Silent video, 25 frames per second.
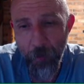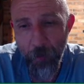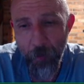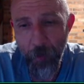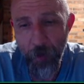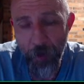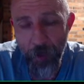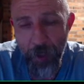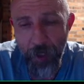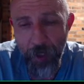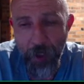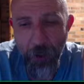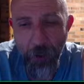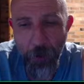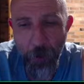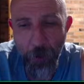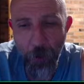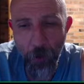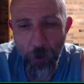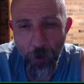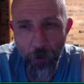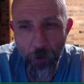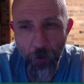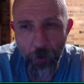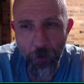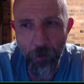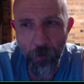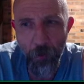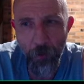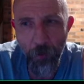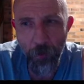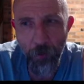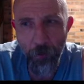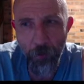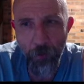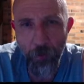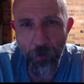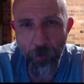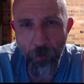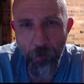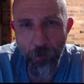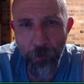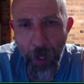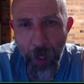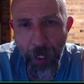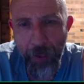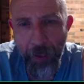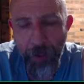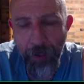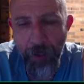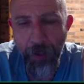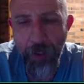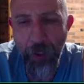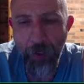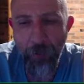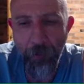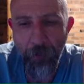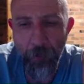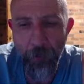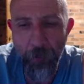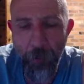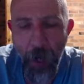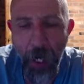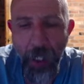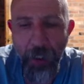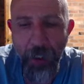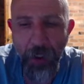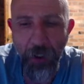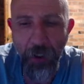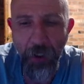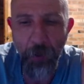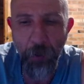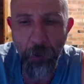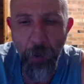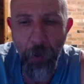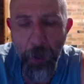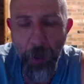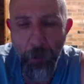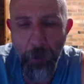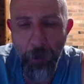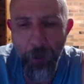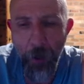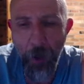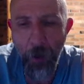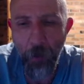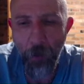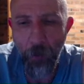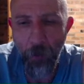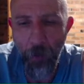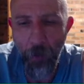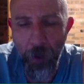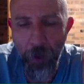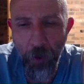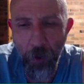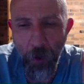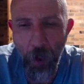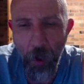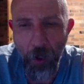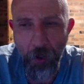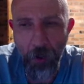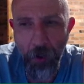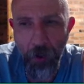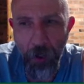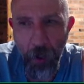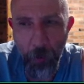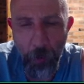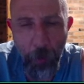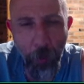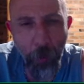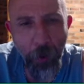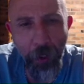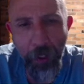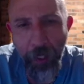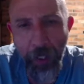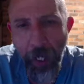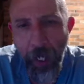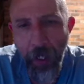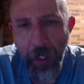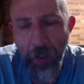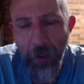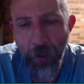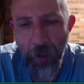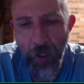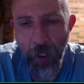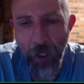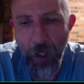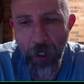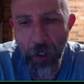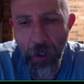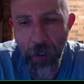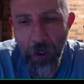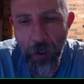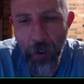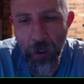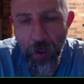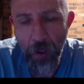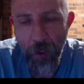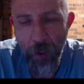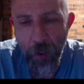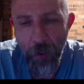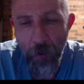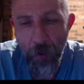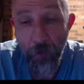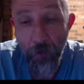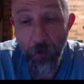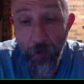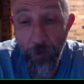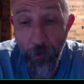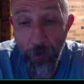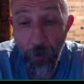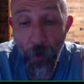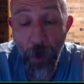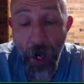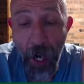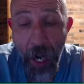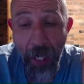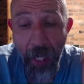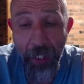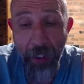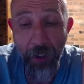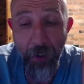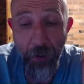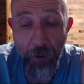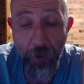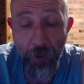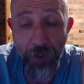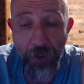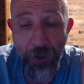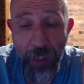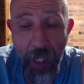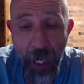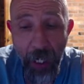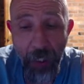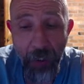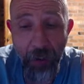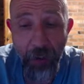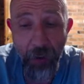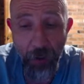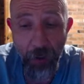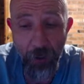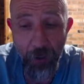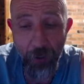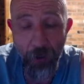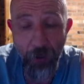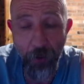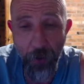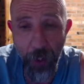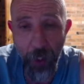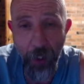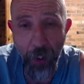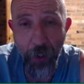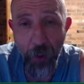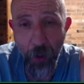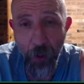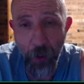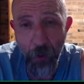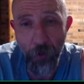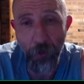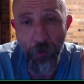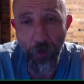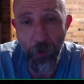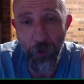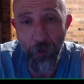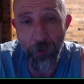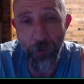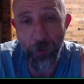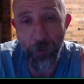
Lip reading: This is all basic information that people don't realise that they're putting out there for hackers or attackers to get hold of.